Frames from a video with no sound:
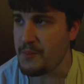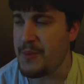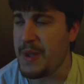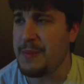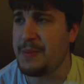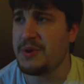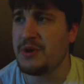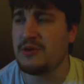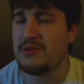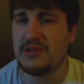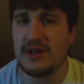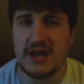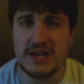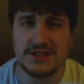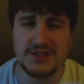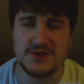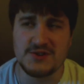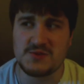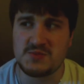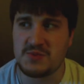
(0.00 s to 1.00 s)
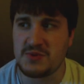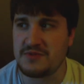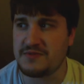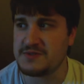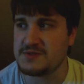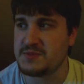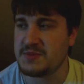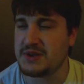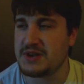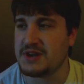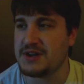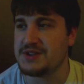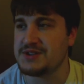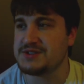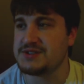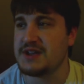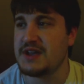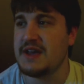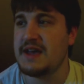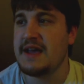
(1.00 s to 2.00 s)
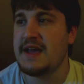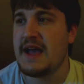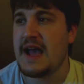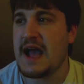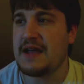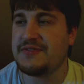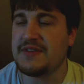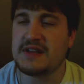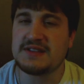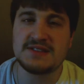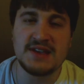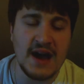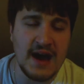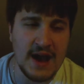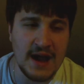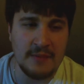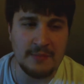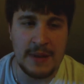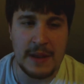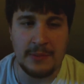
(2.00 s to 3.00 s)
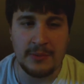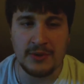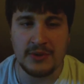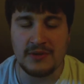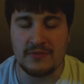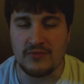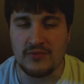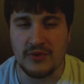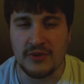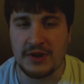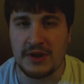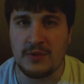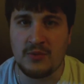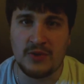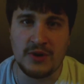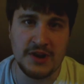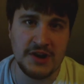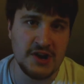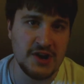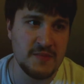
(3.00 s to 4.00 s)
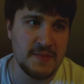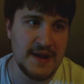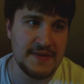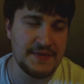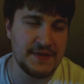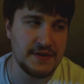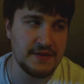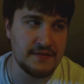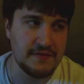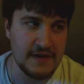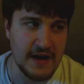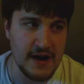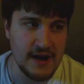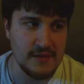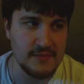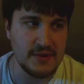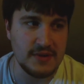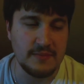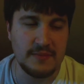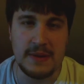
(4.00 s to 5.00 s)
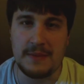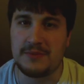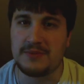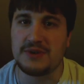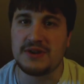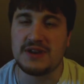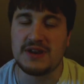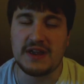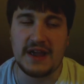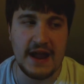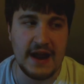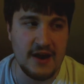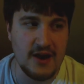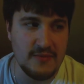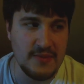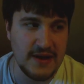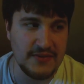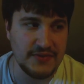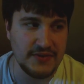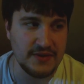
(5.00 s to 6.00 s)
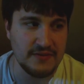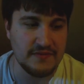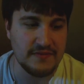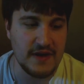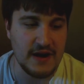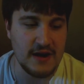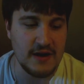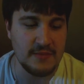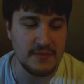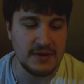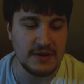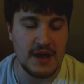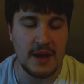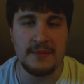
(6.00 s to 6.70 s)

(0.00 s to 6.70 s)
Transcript: People don't like those movies because at that time people didn't really didn't want to hear about the environment. People didn't care about the environment.